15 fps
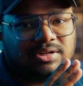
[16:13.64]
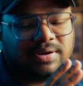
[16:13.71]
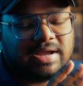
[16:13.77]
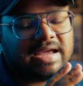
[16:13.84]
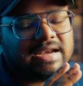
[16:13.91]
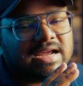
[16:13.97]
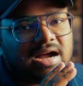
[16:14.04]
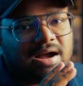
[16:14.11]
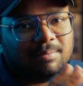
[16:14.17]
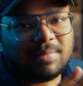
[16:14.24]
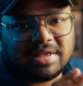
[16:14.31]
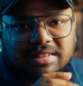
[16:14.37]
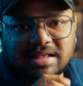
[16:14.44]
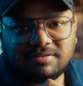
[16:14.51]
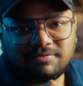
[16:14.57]
to get
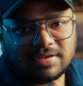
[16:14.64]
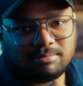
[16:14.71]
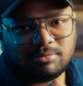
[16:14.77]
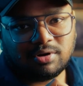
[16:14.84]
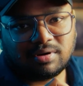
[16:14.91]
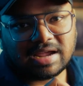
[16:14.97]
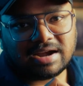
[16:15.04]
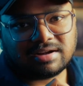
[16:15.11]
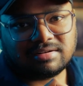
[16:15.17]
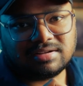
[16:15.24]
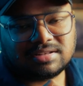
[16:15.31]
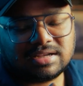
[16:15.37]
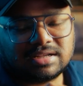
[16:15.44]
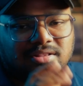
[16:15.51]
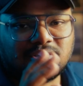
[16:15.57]
amazing film look
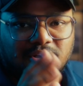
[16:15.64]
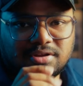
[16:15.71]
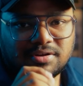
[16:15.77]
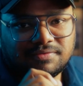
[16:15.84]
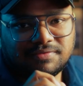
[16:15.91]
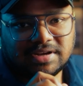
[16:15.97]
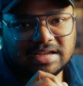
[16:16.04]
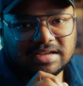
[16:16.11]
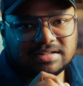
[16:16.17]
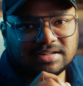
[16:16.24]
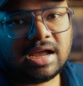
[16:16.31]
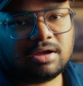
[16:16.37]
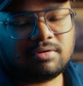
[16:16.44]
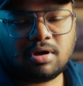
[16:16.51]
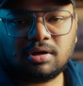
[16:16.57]
characteristics on your footage.
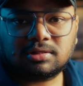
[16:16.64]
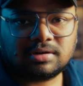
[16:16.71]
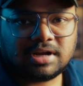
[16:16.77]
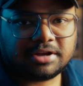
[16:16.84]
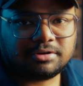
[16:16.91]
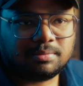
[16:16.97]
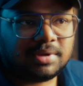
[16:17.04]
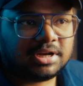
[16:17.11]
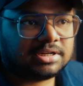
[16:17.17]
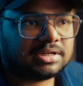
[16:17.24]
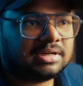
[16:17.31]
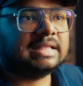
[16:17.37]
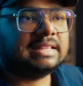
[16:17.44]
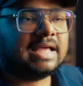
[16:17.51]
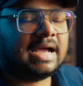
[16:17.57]
I'd also like to
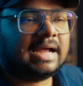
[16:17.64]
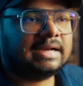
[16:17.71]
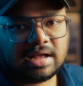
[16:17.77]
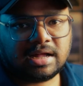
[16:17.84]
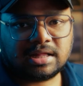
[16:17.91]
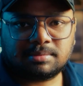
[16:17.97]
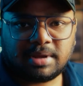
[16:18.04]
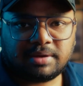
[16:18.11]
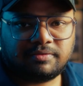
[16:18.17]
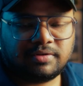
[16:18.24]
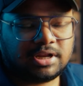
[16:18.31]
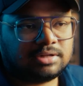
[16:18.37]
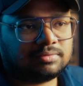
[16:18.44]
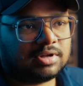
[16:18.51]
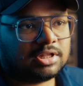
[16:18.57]
mention that as my
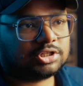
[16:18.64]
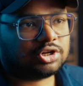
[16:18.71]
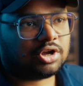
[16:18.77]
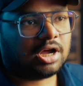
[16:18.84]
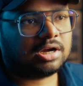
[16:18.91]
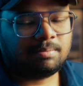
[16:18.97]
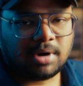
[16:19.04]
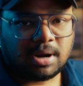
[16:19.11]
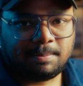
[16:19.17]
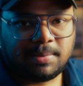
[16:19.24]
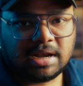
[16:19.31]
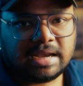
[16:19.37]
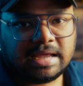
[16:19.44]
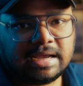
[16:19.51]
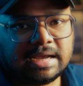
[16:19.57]
footage was shot
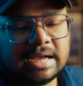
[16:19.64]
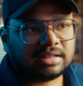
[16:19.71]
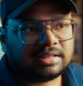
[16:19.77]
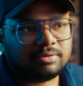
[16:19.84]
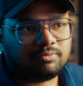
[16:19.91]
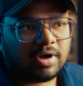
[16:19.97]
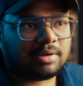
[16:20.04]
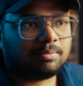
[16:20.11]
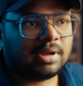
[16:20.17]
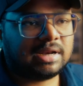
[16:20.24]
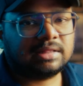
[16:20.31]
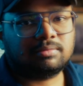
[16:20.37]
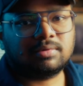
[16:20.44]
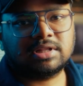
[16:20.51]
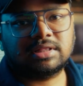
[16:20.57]
properly, the white
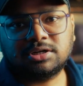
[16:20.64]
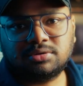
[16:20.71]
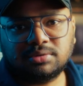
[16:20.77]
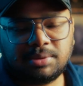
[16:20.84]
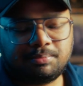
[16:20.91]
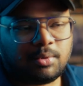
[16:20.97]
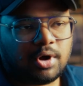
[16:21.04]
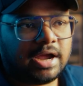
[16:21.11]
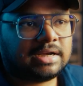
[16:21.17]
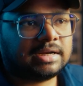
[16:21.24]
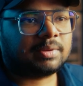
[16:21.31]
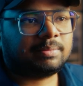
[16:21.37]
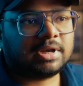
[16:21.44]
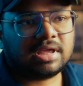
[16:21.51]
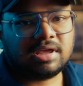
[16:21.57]
balance was to the point.
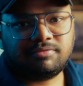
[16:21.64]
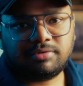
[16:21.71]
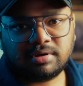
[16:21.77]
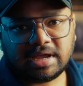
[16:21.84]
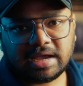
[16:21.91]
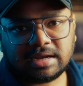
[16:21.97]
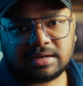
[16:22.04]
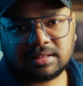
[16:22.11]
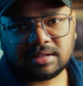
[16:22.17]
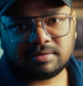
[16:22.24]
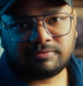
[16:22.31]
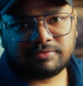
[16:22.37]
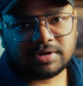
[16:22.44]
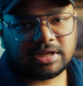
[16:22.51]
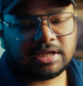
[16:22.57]
But if you get some
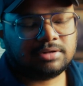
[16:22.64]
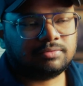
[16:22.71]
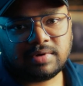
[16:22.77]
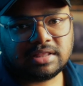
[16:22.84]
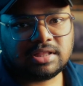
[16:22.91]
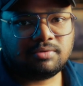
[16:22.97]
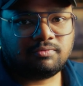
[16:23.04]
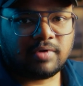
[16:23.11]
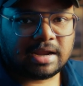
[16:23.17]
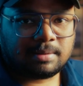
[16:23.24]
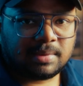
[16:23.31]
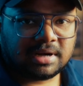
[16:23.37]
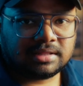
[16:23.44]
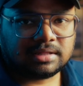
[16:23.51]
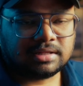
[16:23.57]
footage where the white
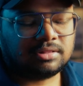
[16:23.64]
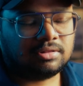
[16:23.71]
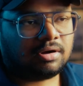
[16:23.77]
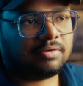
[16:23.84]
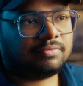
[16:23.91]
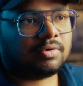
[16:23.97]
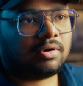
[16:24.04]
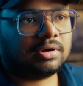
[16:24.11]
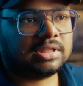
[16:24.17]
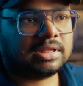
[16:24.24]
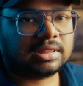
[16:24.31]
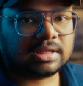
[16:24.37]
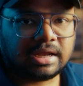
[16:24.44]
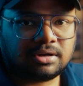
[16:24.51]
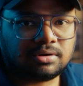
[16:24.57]
balance is off or the
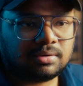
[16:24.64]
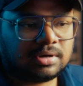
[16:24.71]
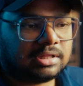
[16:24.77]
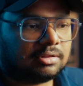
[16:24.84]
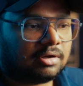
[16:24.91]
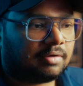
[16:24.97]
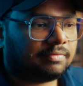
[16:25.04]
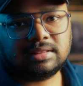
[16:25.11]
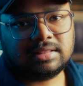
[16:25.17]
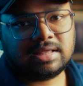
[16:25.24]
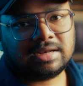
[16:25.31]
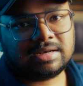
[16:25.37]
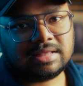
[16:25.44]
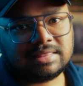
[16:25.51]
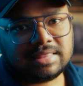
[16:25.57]
skin tone is off,
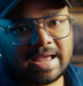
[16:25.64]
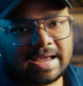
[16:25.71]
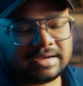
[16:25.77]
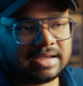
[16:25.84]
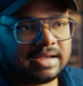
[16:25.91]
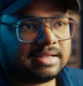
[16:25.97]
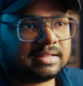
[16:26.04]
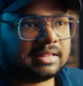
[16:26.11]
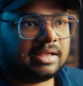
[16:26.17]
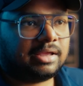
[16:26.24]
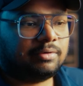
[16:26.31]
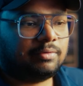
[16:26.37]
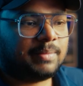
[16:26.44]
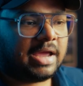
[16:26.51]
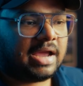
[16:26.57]
then in that case,
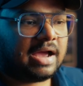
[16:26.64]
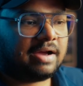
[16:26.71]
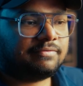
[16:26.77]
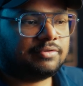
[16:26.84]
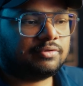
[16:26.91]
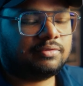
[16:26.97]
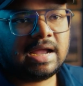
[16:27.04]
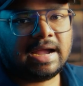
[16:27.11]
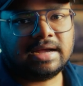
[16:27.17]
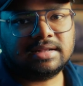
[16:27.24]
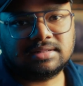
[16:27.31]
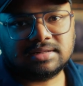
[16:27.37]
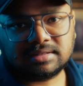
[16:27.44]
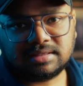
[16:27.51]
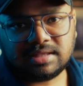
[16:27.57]
you may have to
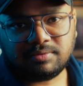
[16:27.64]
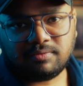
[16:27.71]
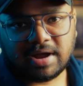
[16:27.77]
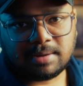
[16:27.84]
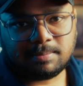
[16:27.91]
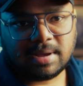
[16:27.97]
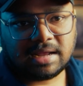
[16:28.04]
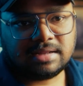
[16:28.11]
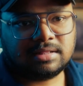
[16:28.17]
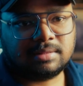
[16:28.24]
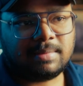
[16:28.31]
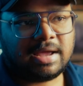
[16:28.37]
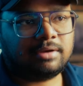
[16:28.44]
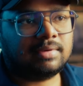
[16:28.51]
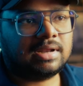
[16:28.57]
adjust the white balance
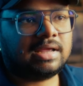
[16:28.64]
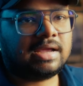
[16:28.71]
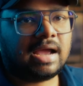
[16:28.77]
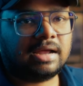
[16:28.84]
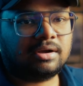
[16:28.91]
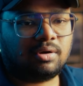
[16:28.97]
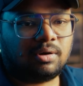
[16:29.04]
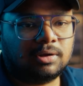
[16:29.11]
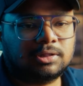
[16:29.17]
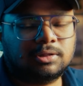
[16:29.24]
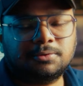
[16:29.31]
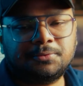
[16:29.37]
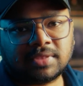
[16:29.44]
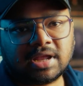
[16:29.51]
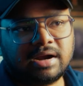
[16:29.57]
manually and
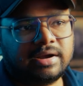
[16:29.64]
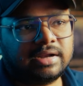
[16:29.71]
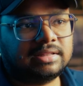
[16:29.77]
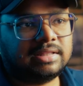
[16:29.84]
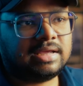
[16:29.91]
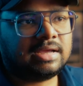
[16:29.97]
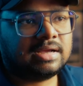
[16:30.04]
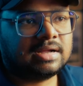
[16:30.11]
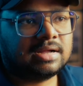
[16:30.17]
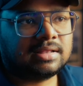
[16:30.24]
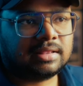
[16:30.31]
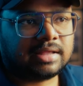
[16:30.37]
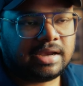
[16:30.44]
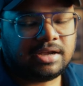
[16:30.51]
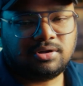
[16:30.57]
also correct the
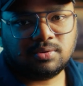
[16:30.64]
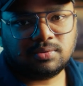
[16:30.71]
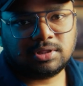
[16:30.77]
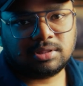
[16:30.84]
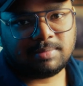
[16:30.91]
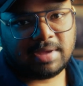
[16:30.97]
skin tones